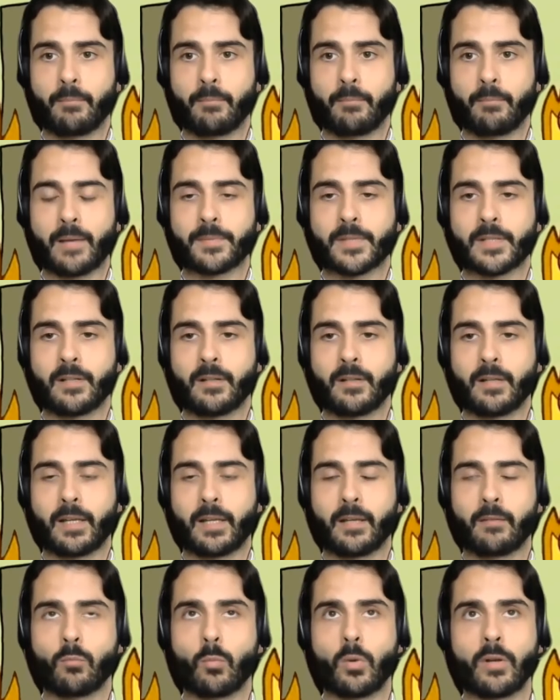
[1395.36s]

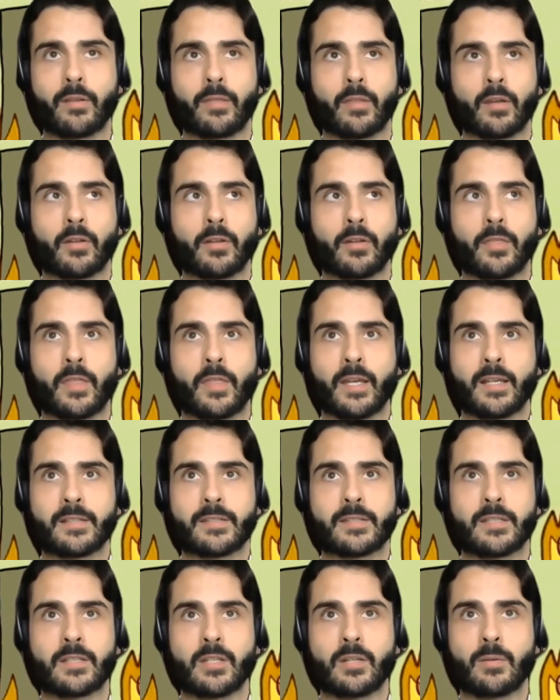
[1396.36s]
absolutely. One of the good
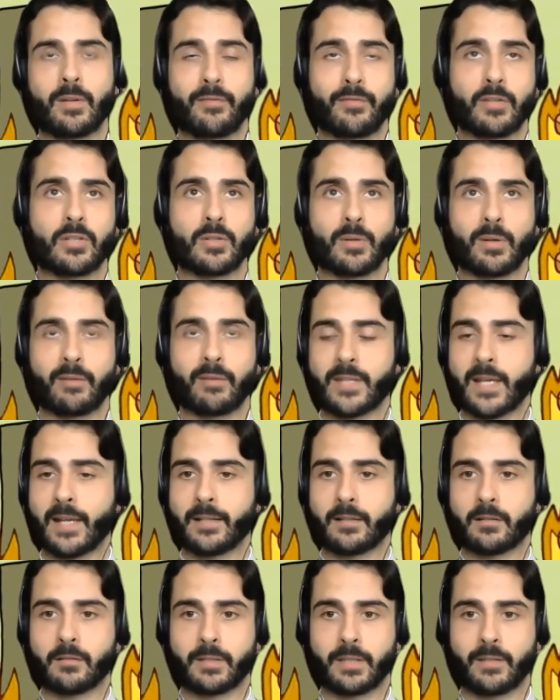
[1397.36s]
things to do if you do have
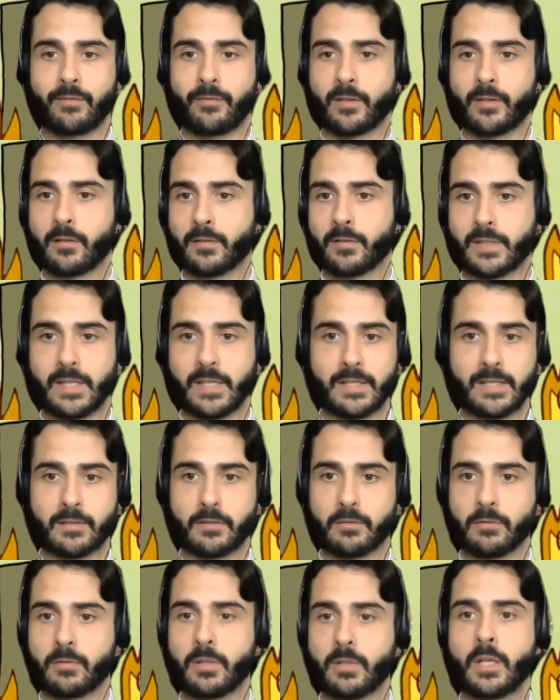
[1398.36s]
technical difficulties
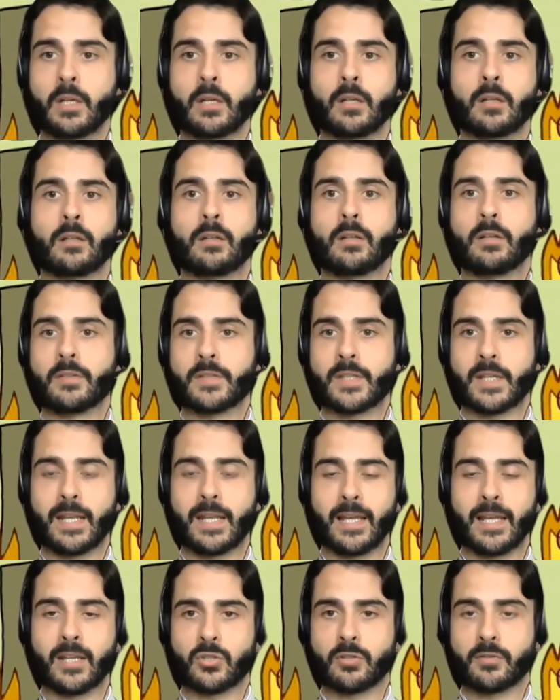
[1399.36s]
or lose
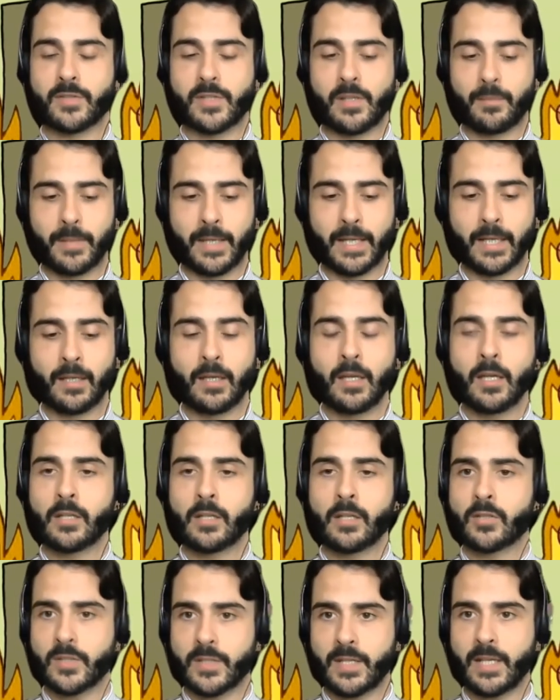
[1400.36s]
connection or something,
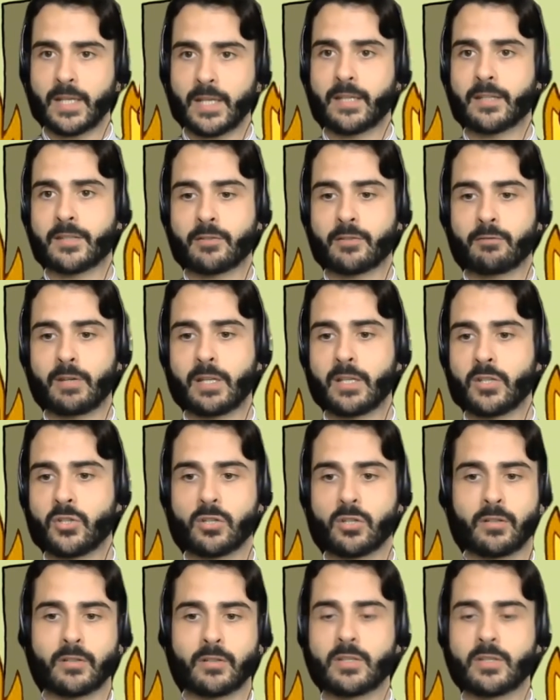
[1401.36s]
just take a
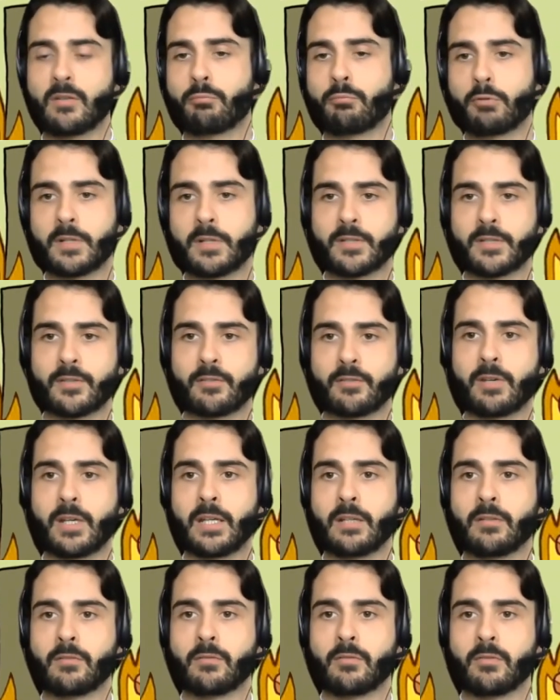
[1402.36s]
screenshot, do a print
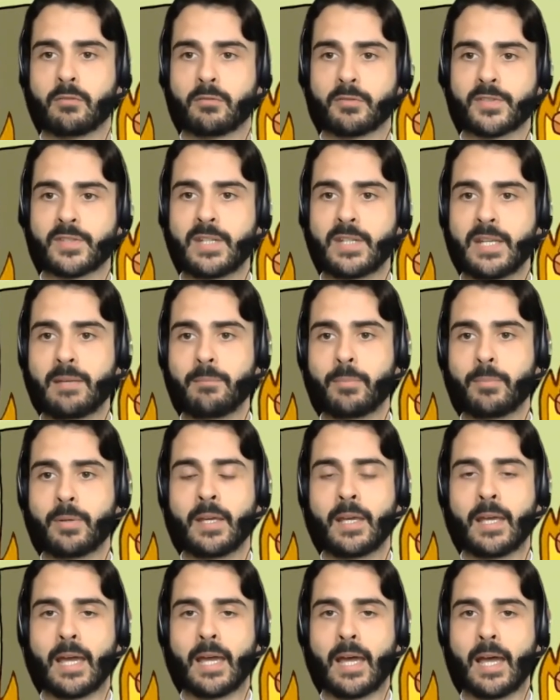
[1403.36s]
screen or snip
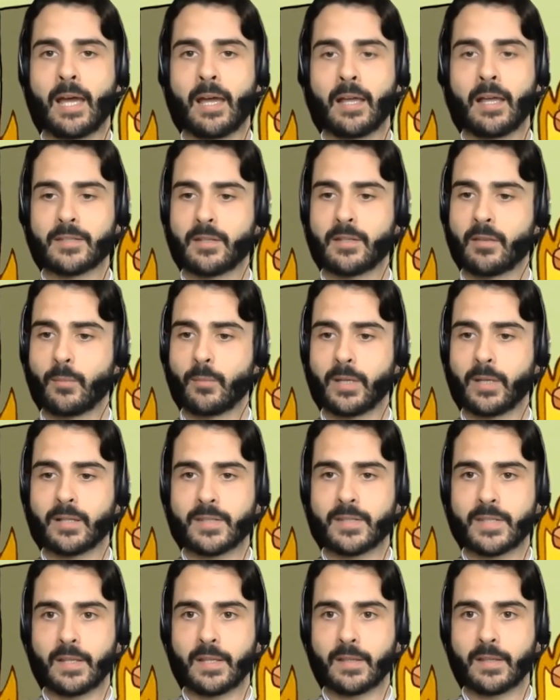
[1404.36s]
so that we
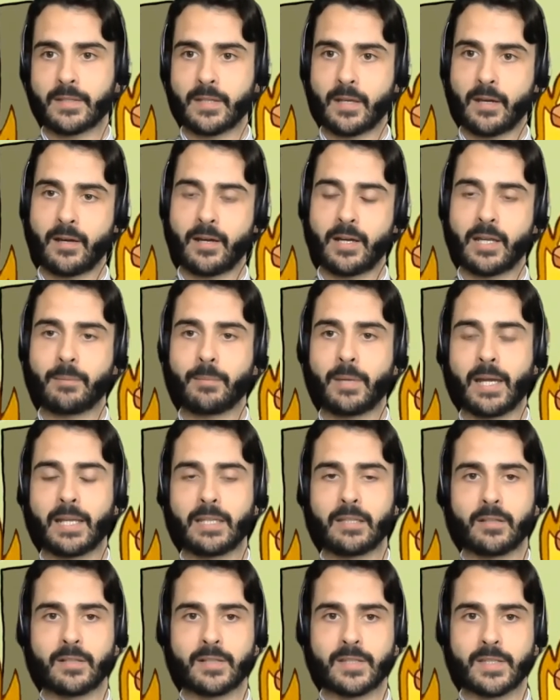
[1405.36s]
can see the time
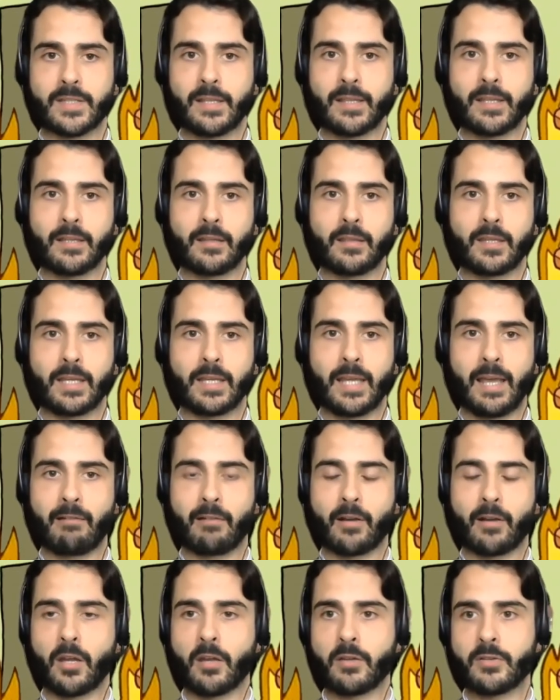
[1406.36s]
and you can see the
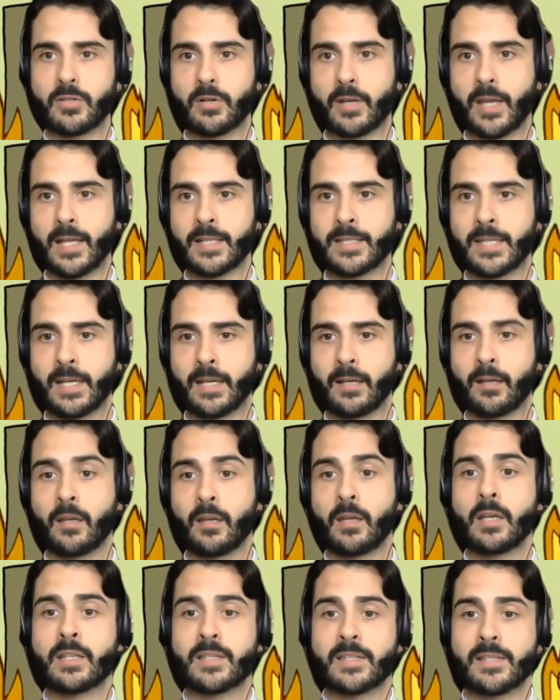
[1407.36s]
error code you're getting.
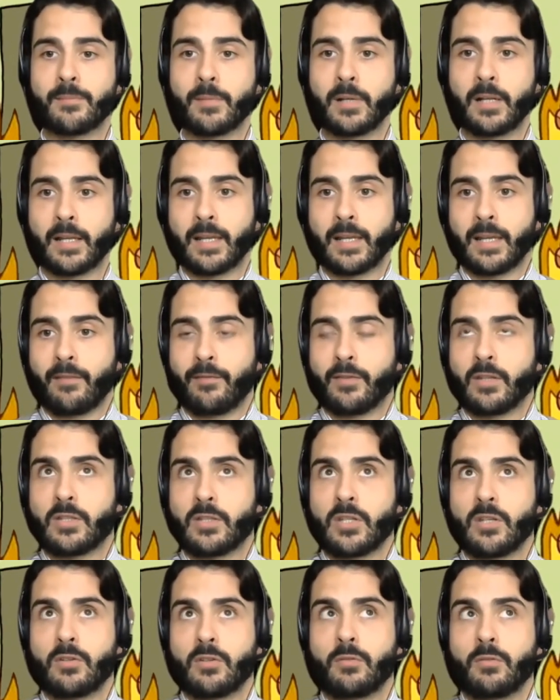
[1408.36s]
Similarly, if you
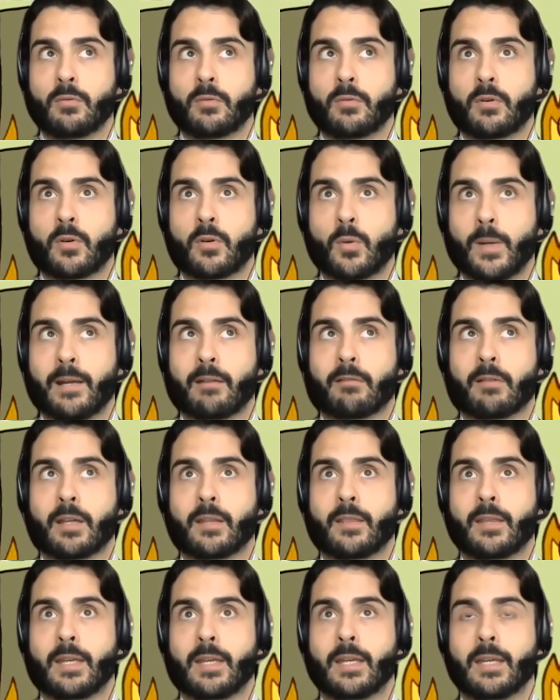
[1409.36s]
do query
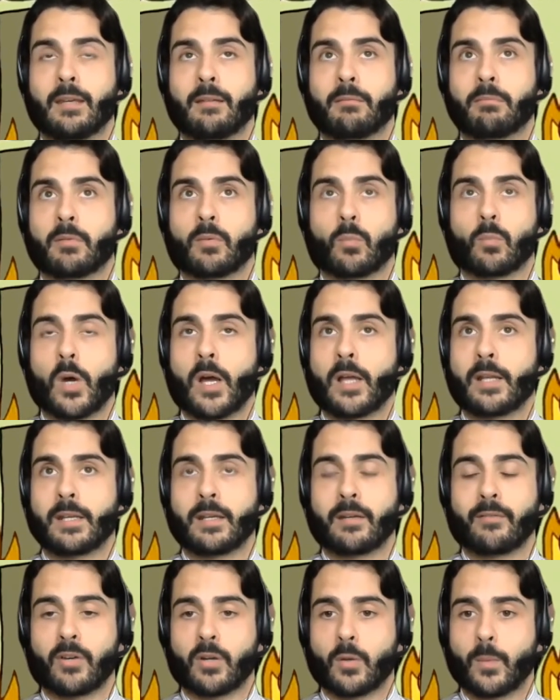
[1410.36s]
the
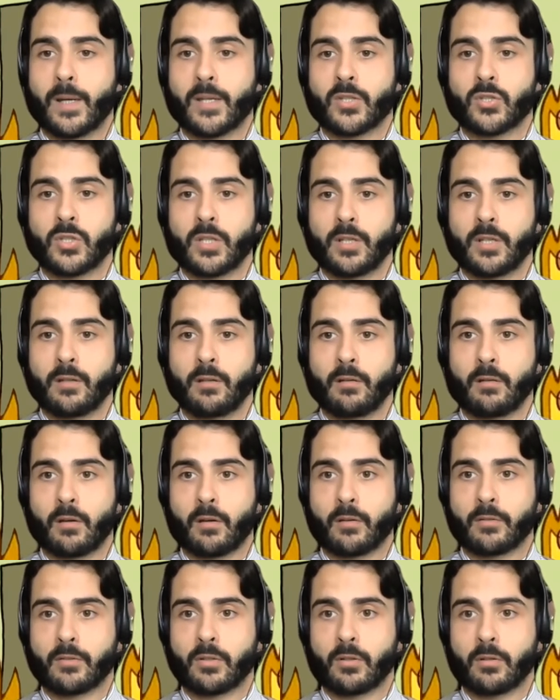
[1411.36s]
wording of a question
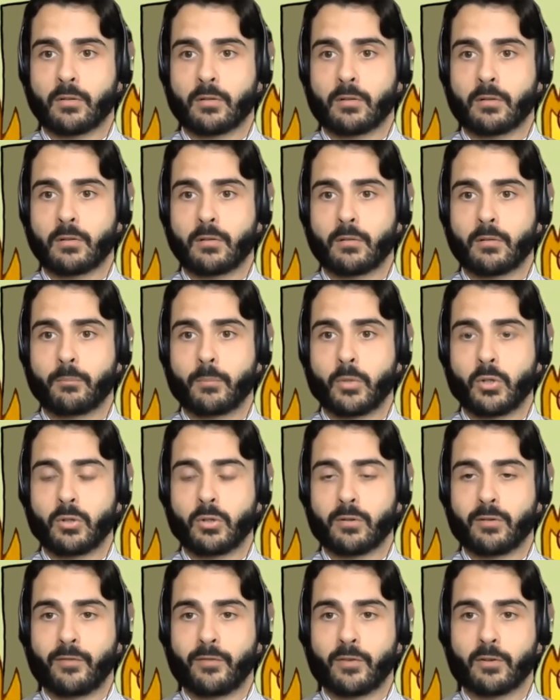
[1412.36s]
on your
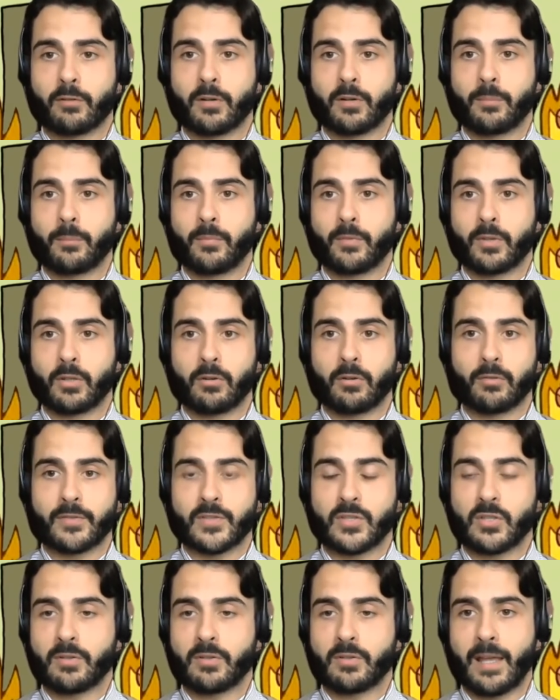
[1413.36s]
Moodle forum, your
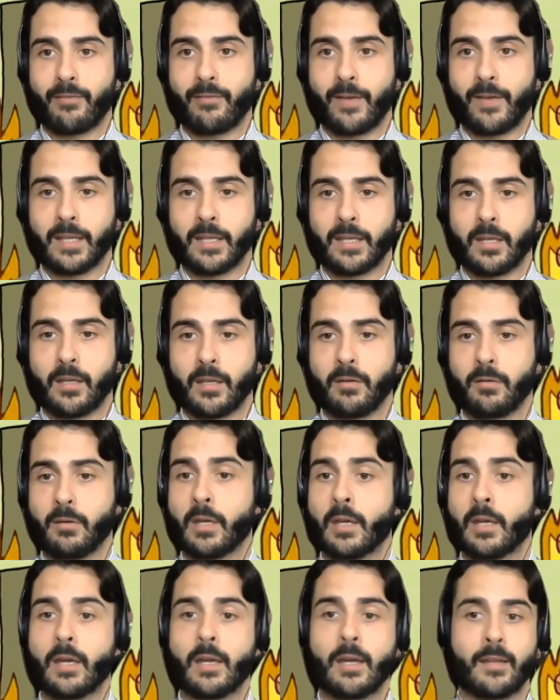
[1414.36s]
student FAQ,
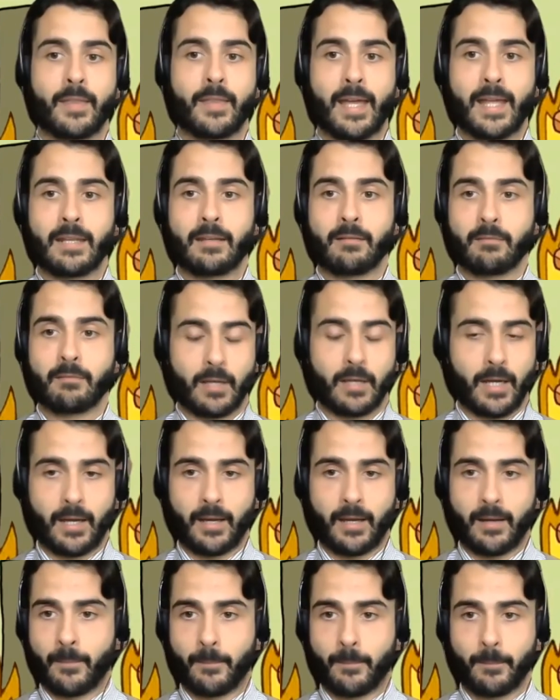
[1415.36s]
then
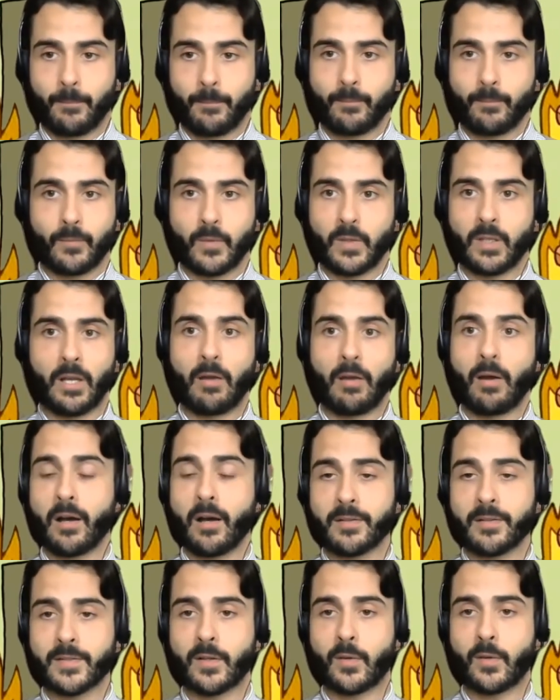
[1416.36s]

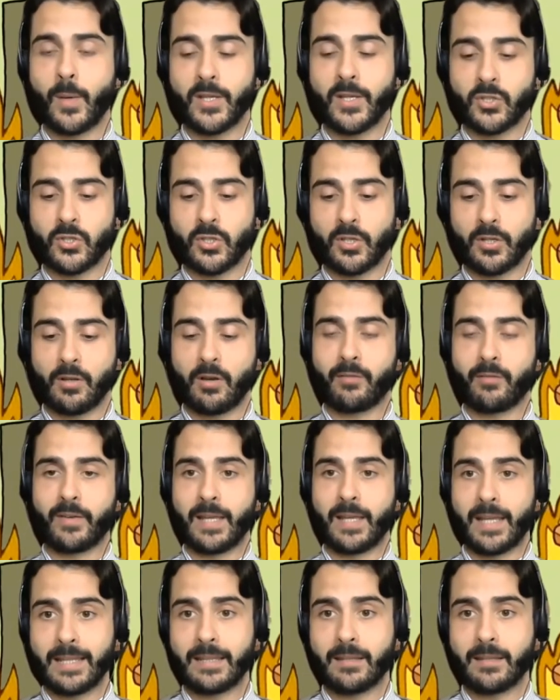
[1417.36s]
ask the question of
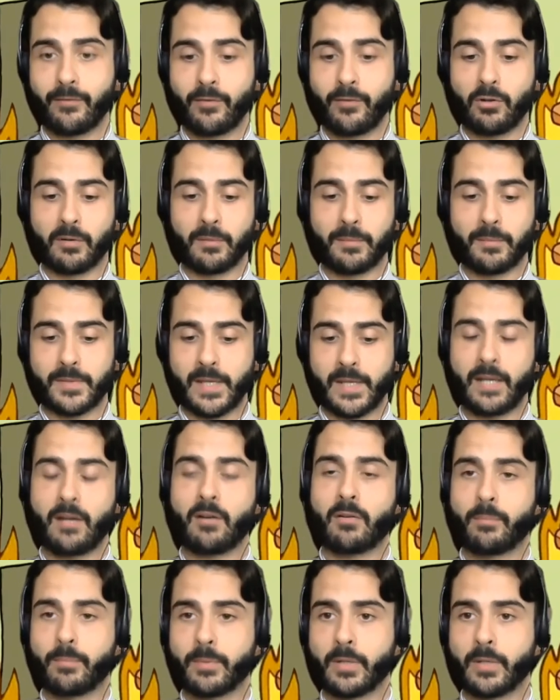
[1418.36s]
it in the forum, say,
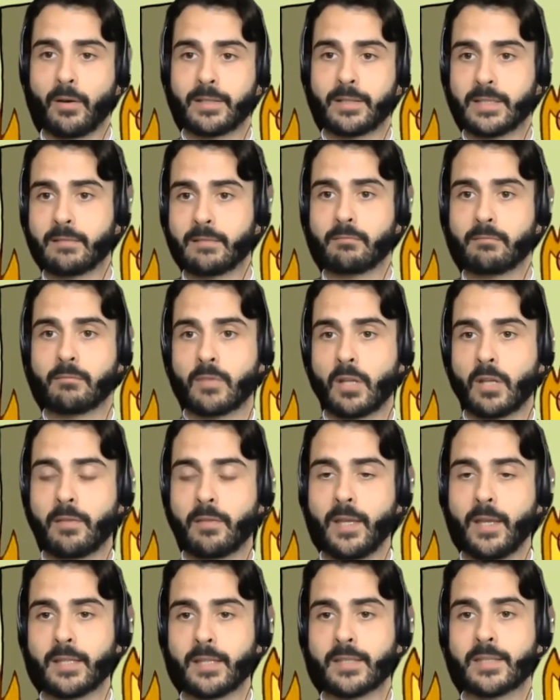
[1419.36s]
oh, I didn't know
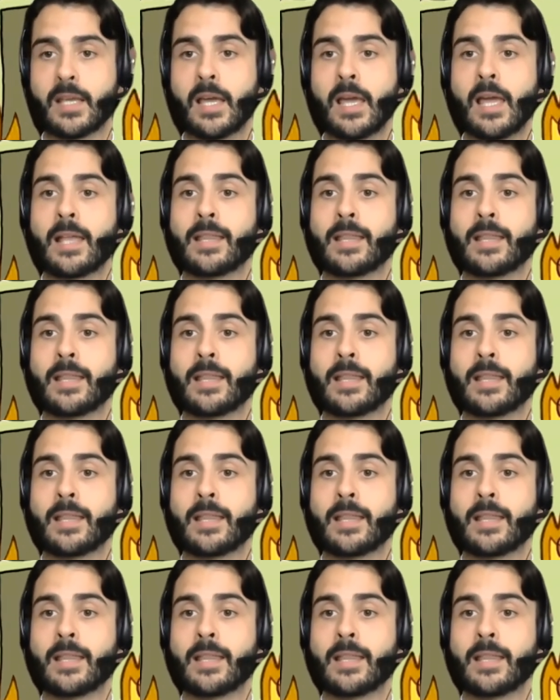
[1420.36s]
this.